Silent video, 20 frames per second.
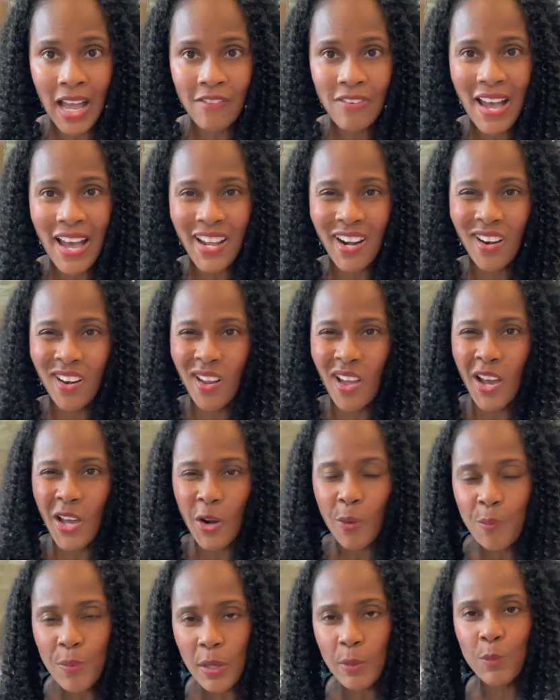I've had a
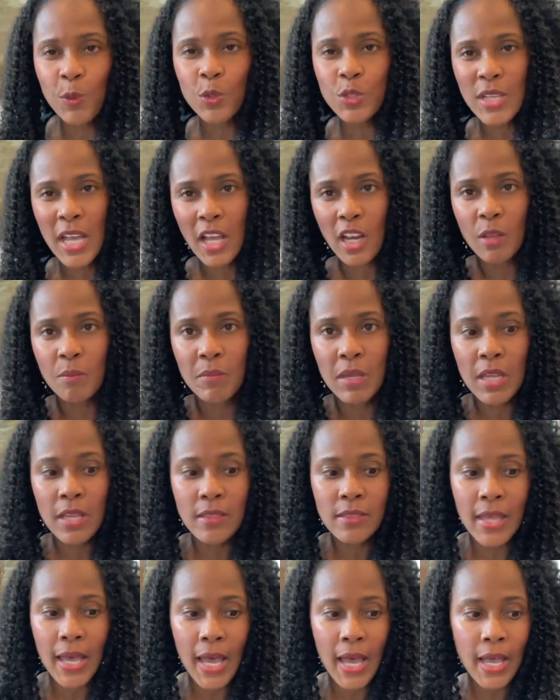lot of people telling
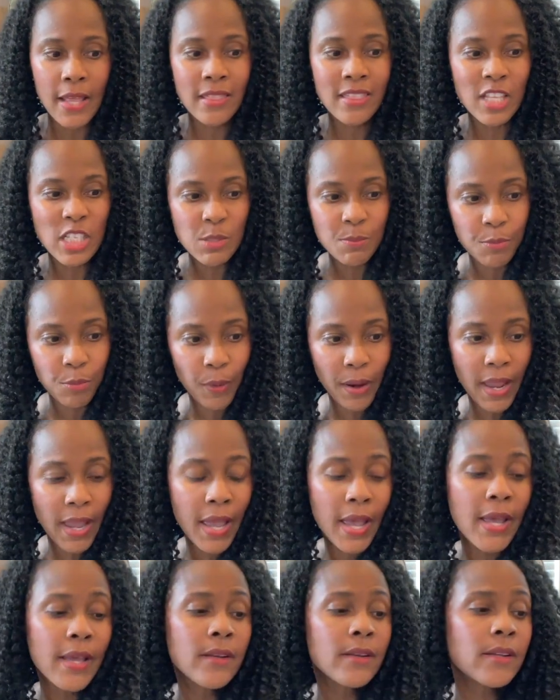me that this
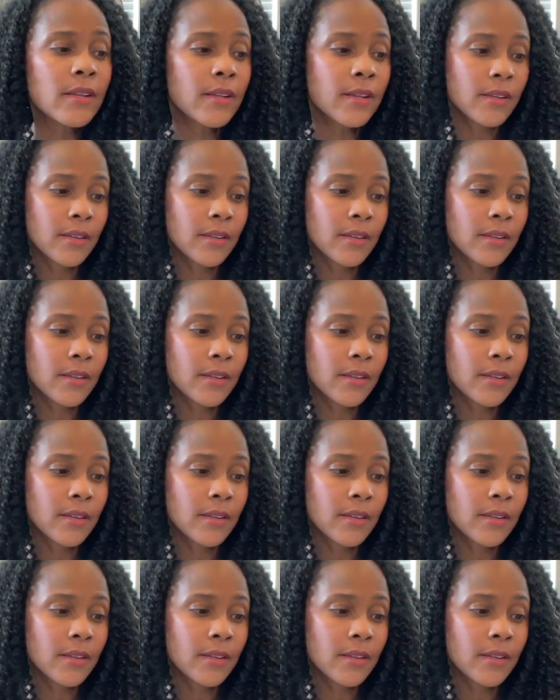brand,